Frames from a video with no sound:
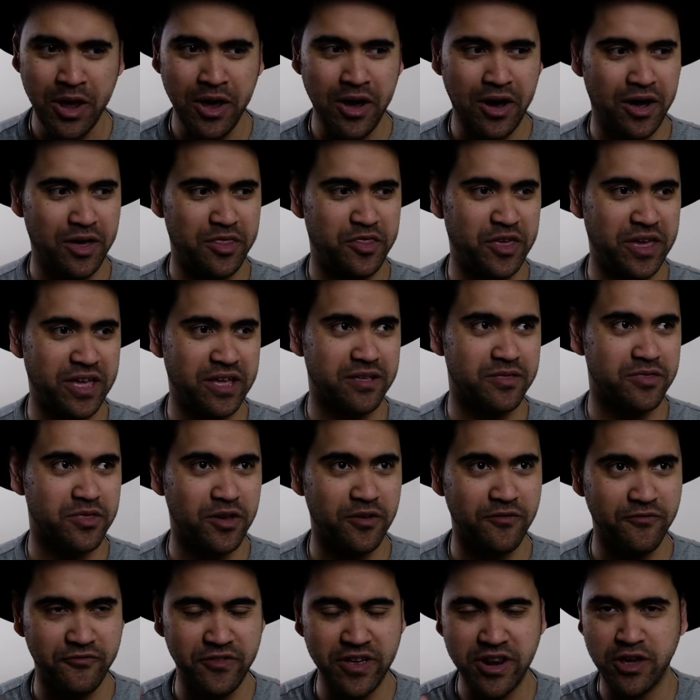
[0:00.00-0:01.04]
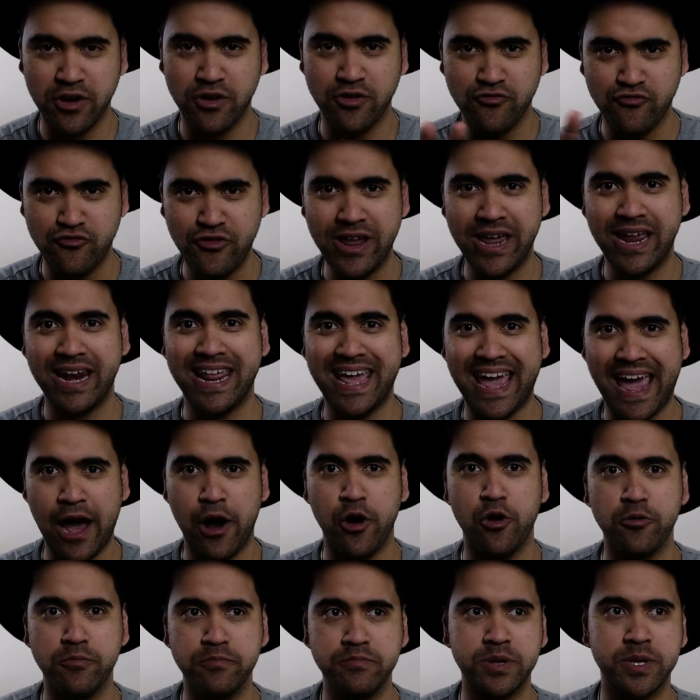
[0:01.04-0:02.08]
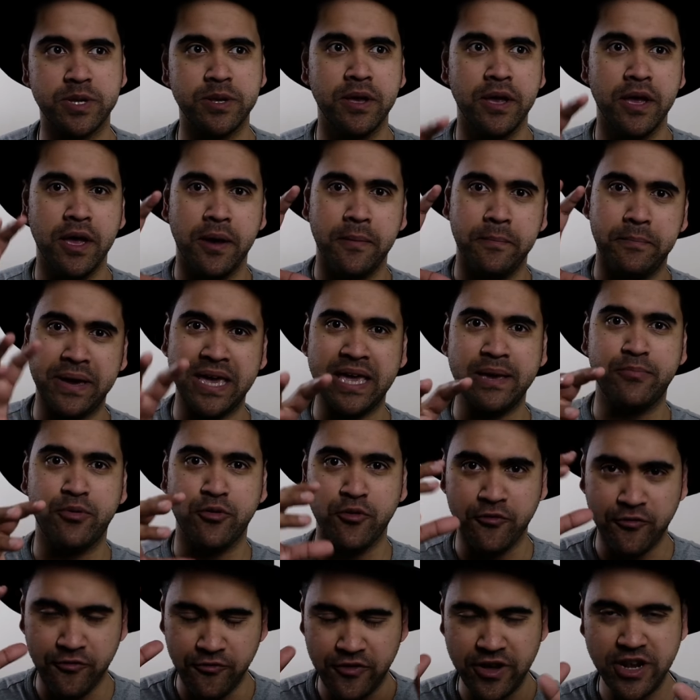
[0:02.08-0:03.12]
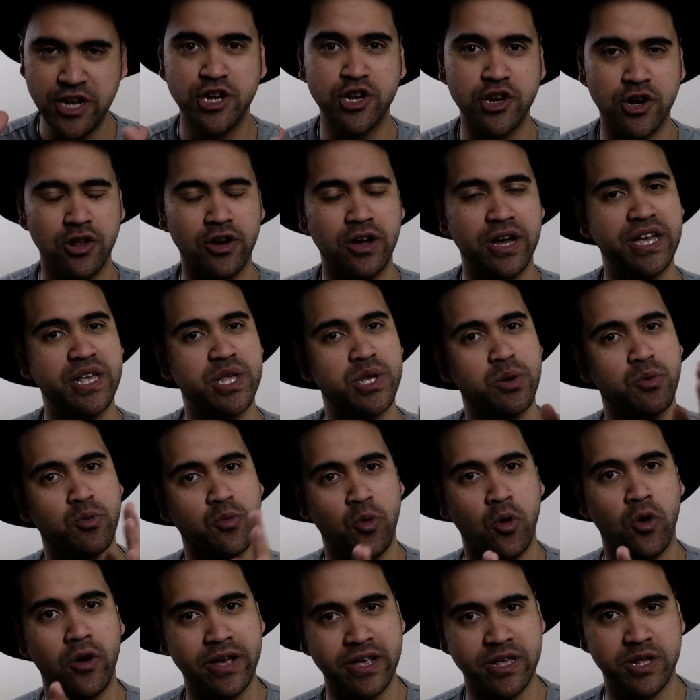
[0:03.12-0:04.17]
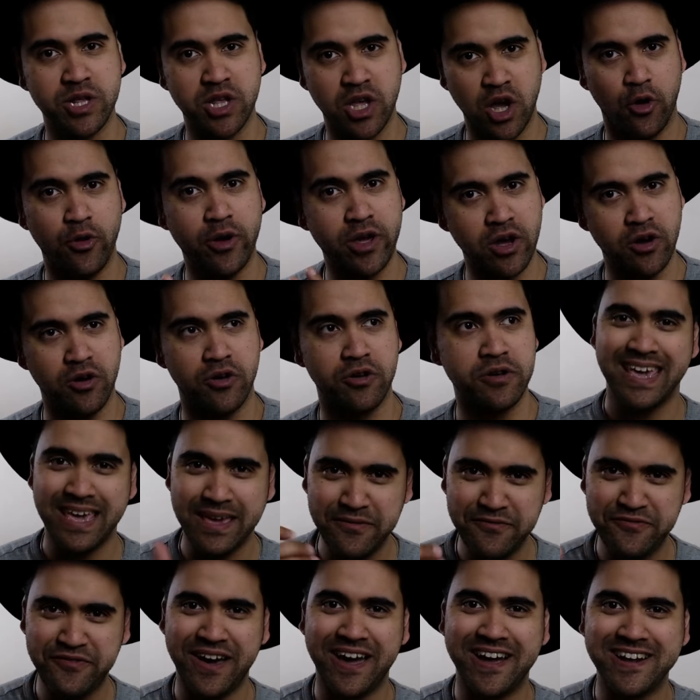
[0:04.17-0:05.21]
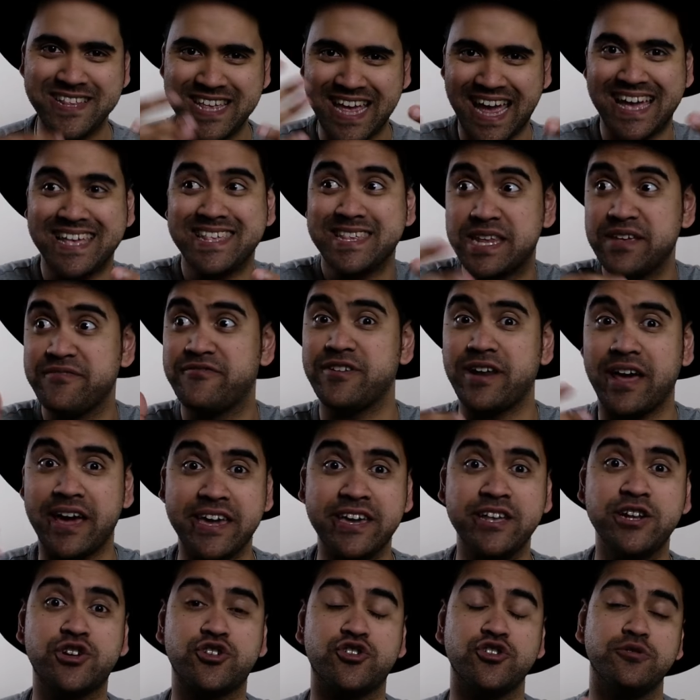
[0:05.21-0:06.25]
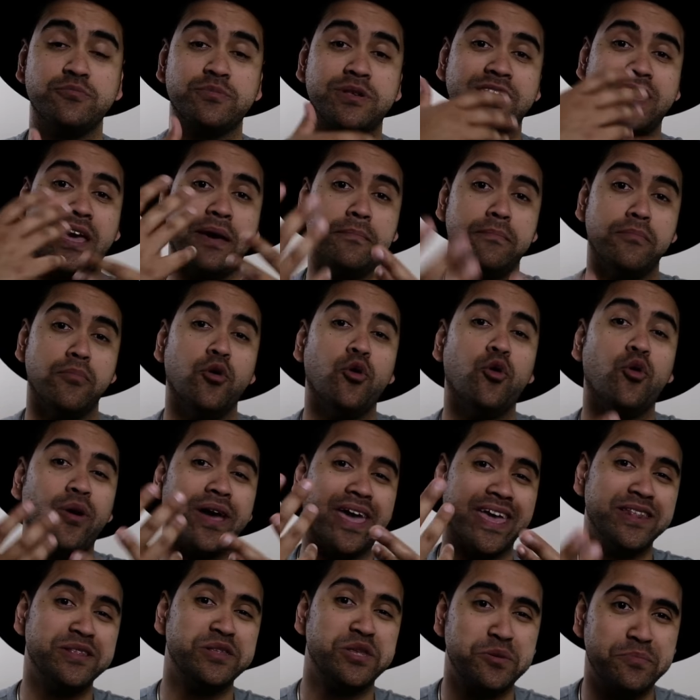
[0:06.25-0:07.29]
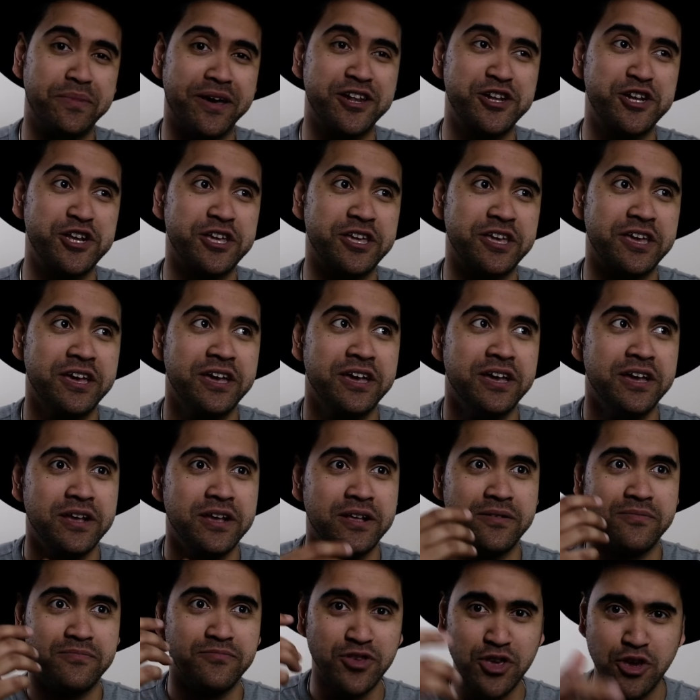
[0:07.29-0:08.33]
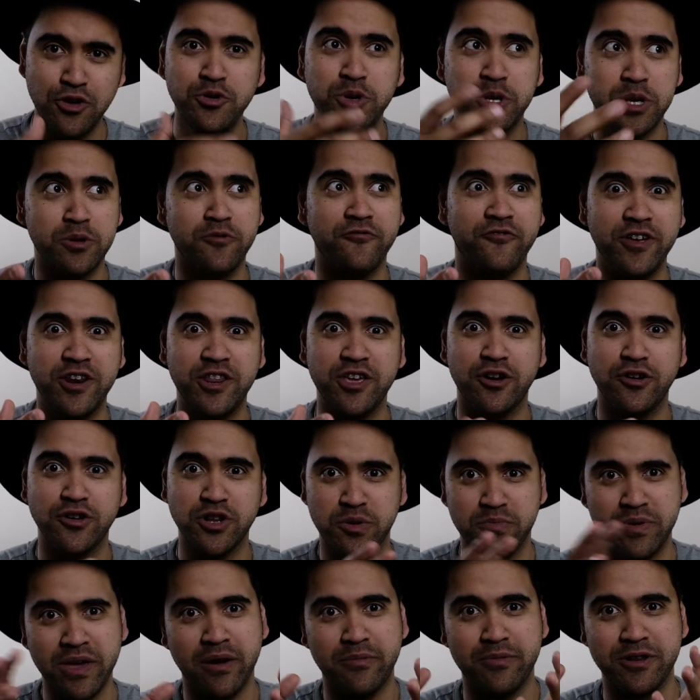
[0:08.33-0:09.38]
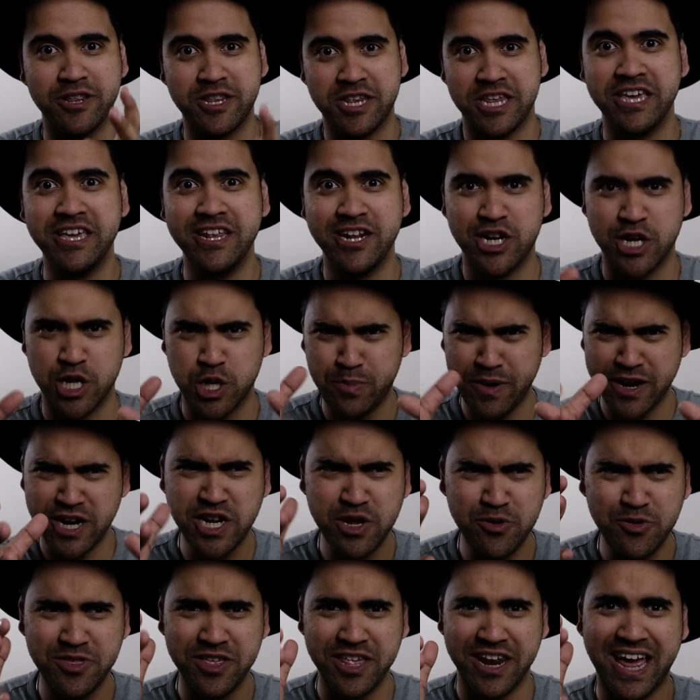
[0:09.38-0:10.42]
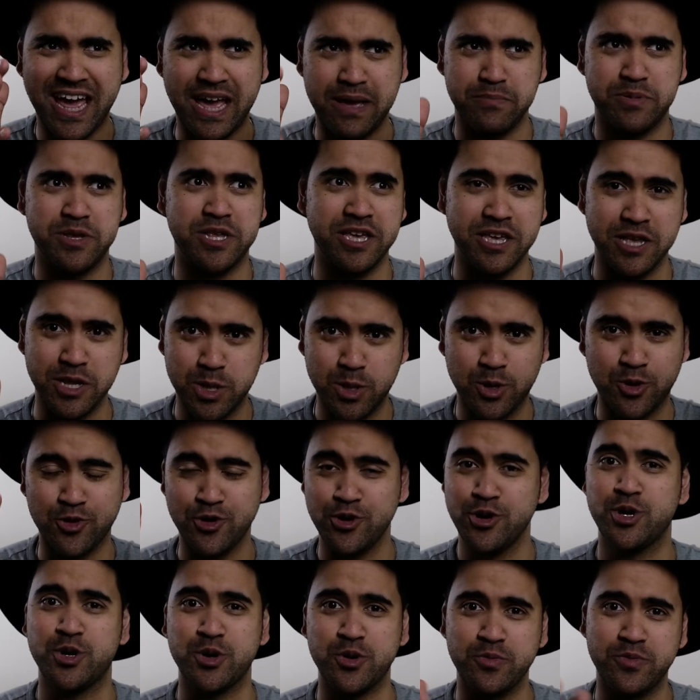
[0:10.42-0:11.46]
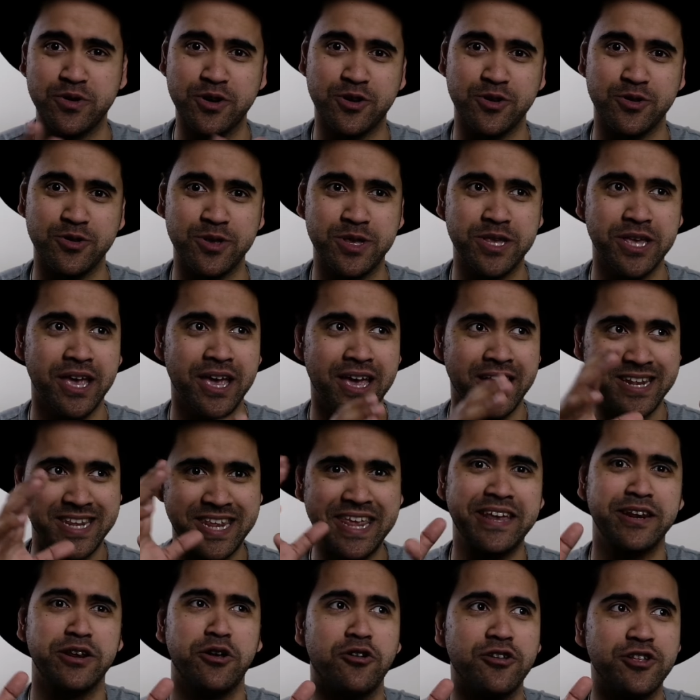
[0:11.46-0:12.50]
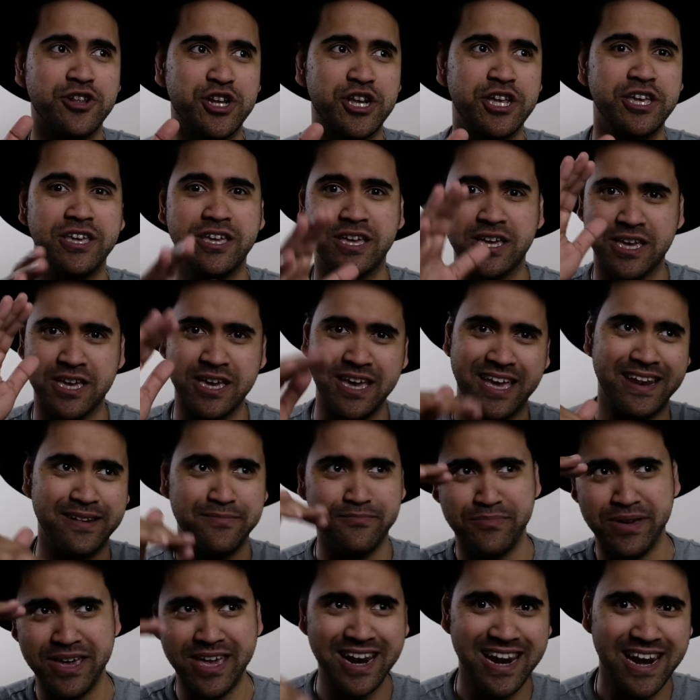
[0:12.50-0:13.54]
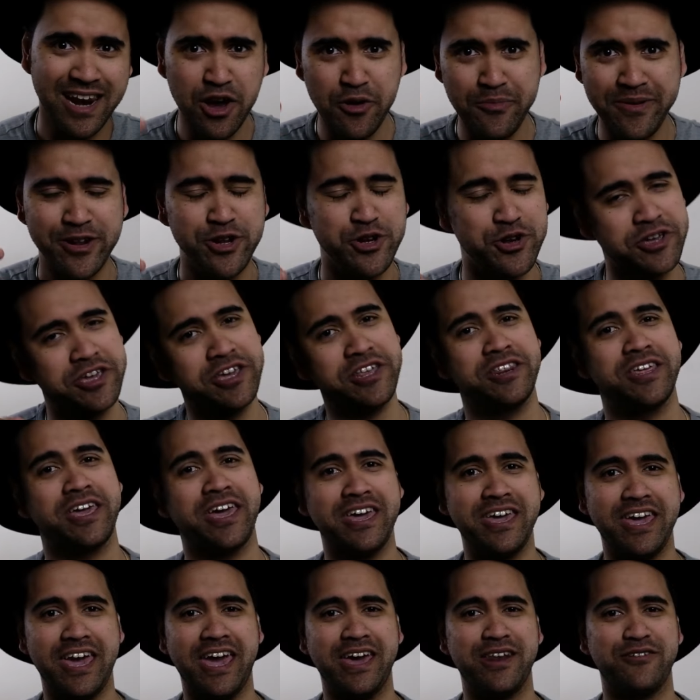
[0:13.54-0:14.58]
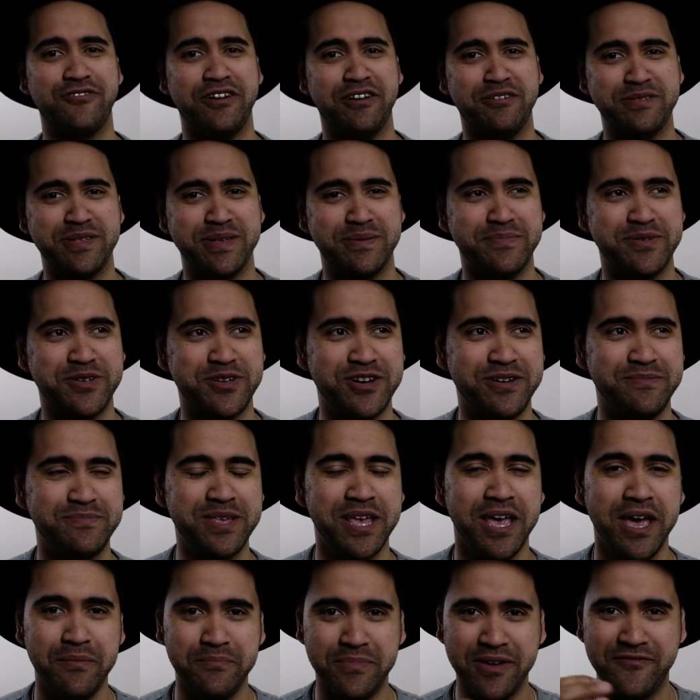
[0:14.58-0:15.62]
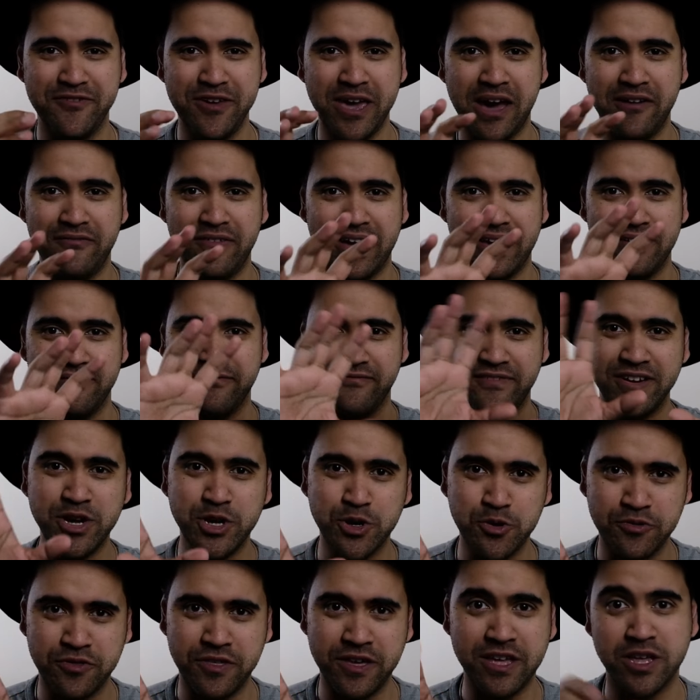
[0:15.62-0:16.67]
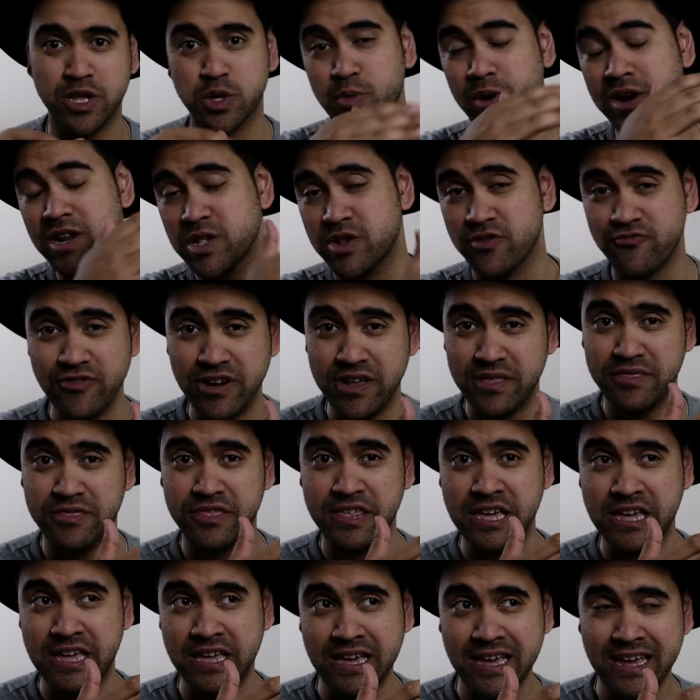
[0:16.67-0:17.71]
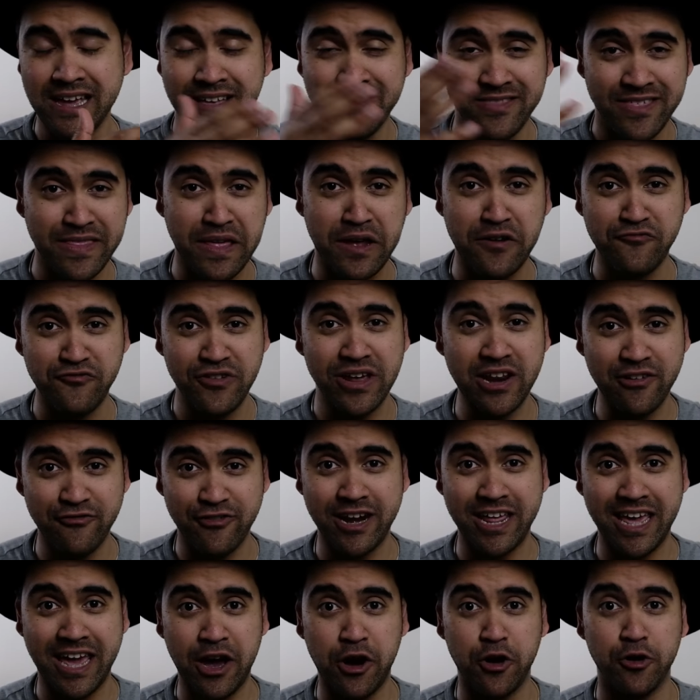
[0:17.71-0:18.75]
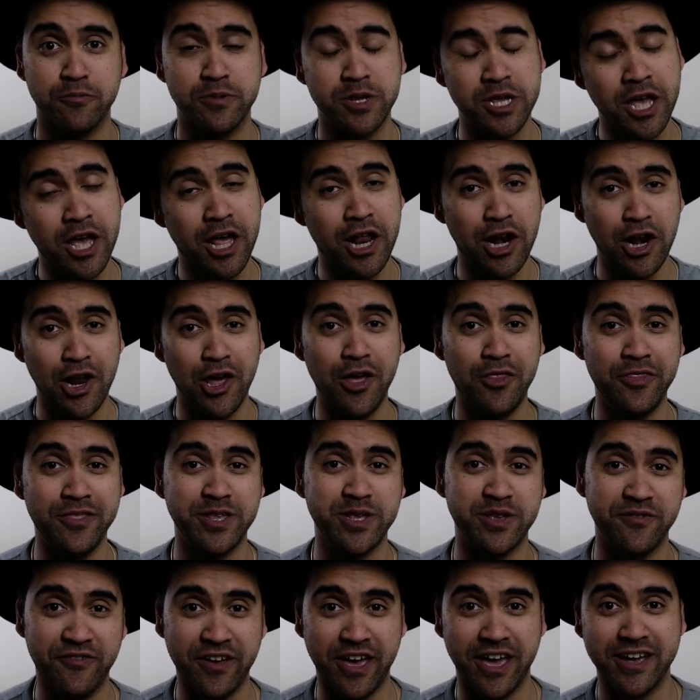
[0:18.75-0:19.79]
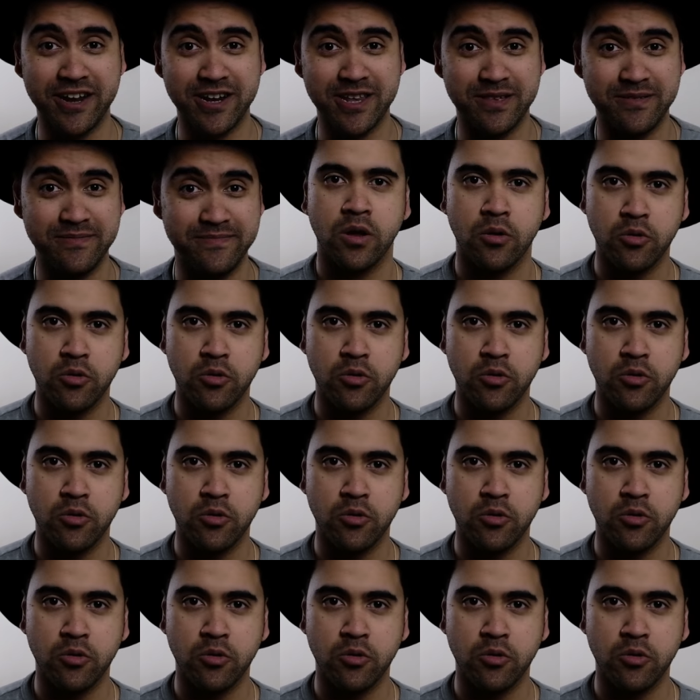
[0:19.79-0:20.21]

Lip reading: I think that video really helps people visualize what is going on. In fact, as different age groups get more into Magic, using video to be able to teach, especially within apps, is crucial because technology can be a little bit tricky to get your head around sometimes. But if you have a visual thing as well as a written thing, then that really, really helps learn this effect.